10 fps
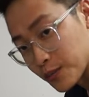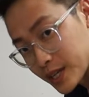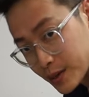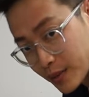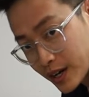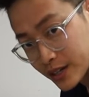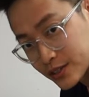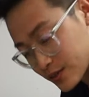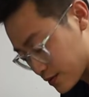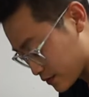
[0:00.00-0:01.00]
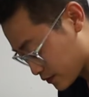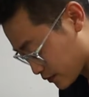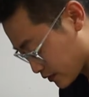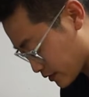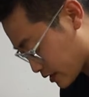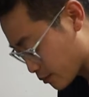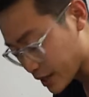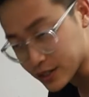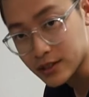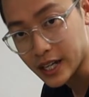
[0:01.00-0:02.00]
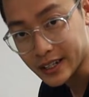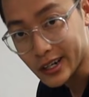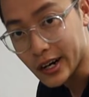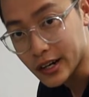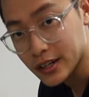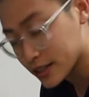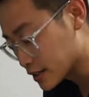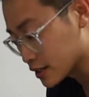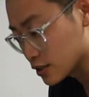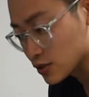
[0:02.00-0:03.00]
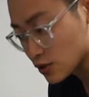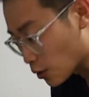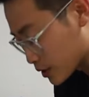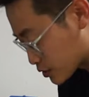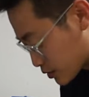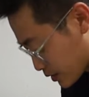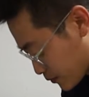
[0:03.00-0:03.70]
many mods compared to like a car. You can do so much to them.